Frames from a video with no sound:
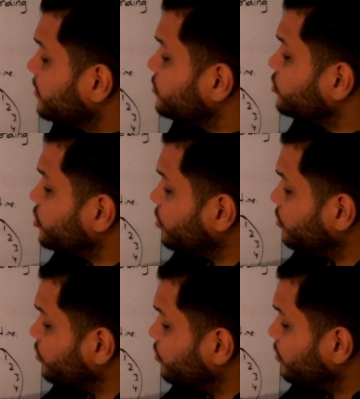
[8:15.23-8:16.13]

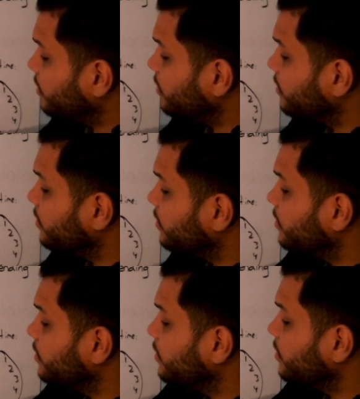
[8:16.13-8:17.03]
two,
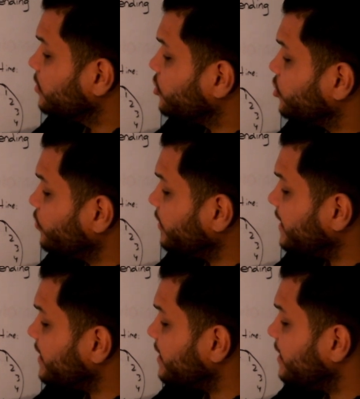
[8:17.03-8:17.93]

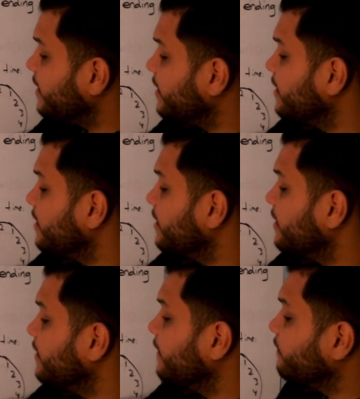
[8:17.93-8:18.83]
three,
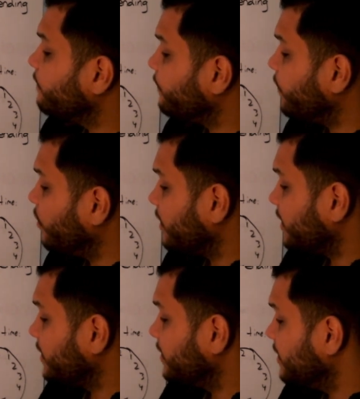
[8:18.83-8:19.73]

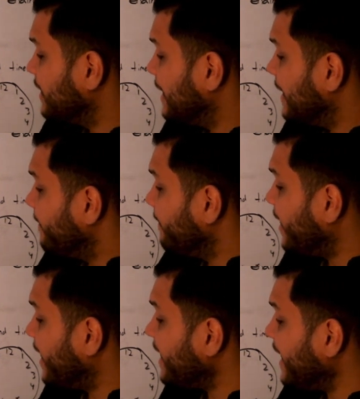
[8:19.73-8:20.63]
four.
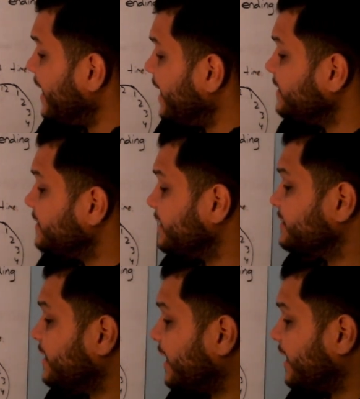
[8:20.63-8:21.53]
My ending
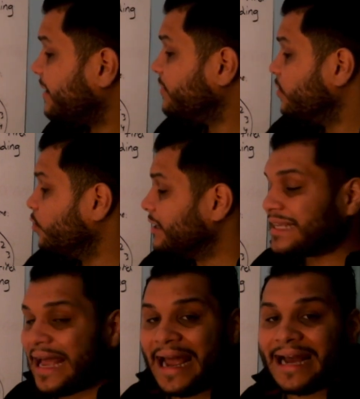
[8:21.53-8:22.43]
time was
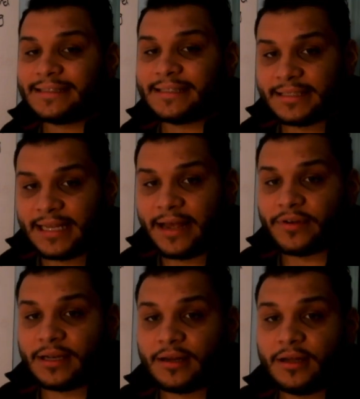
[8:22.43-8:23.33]
at
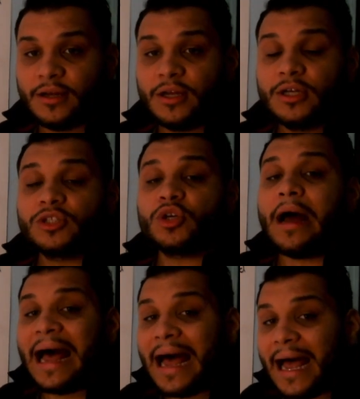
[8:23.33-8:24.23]
seven. So
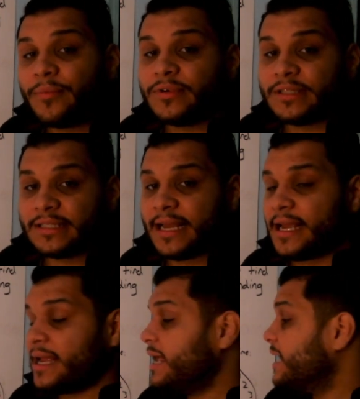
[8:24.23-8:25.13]
I would
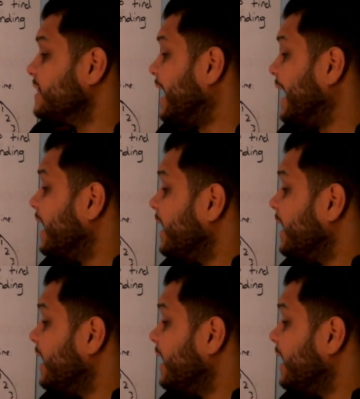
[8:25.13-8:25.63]
say that